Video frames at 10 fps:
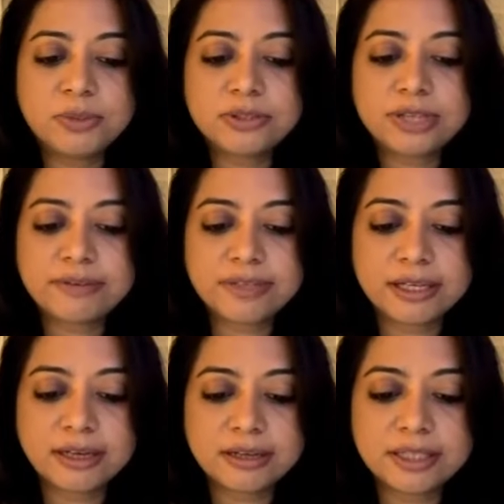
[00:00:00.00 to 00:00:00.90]
will also have to
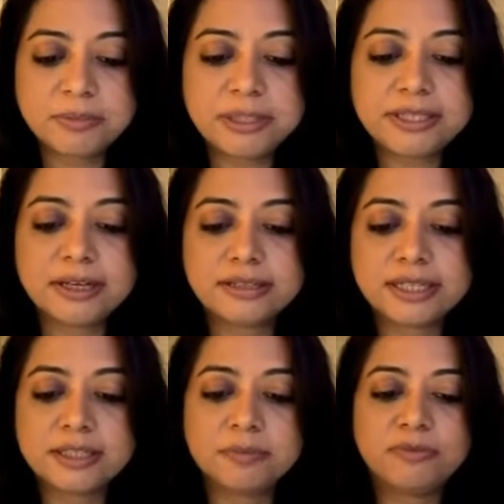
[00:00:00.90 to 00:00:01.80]
take an RT-PCR
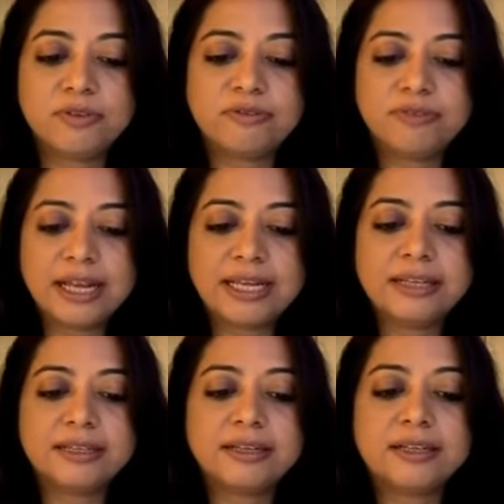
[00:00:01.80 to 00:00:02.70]
test before
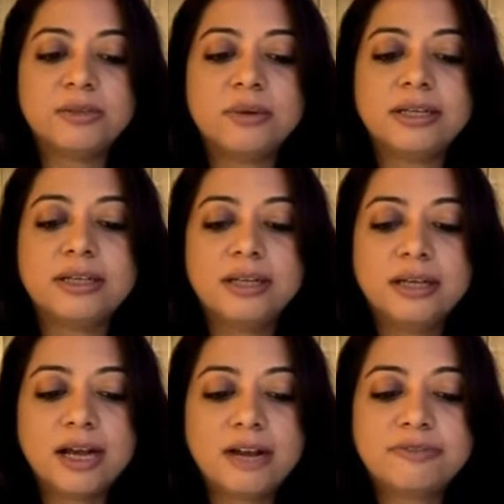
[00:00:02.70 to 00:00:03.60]
flying and another one
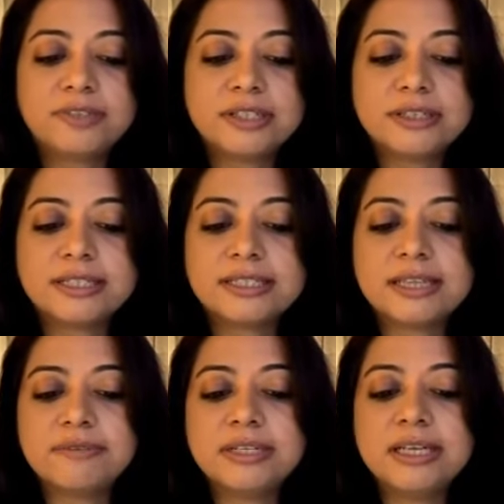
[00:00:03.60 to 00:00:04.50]
after a
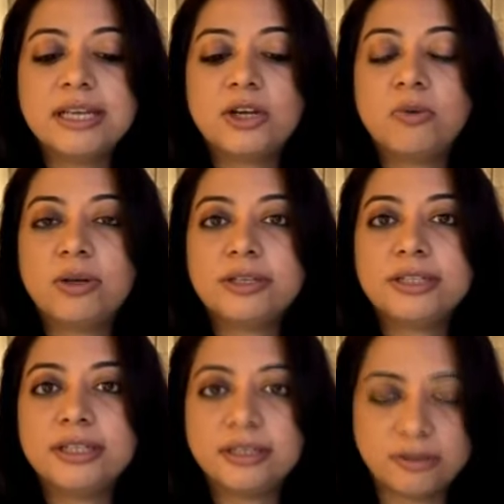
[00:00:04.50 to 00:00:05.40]
7-day
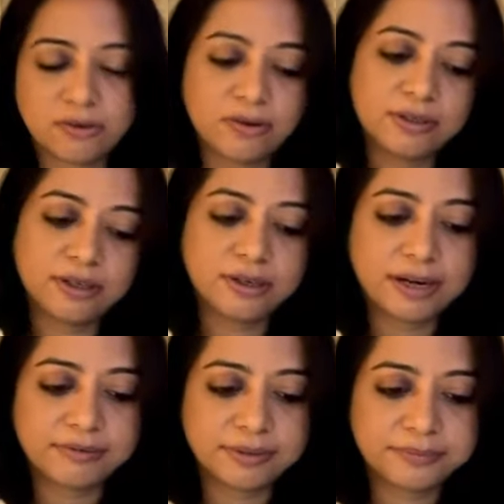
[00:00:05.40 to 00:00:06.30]
quarantine on
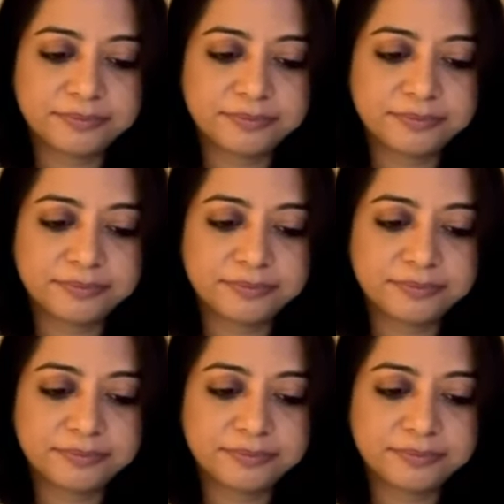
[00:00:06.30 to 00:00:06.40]
arrival.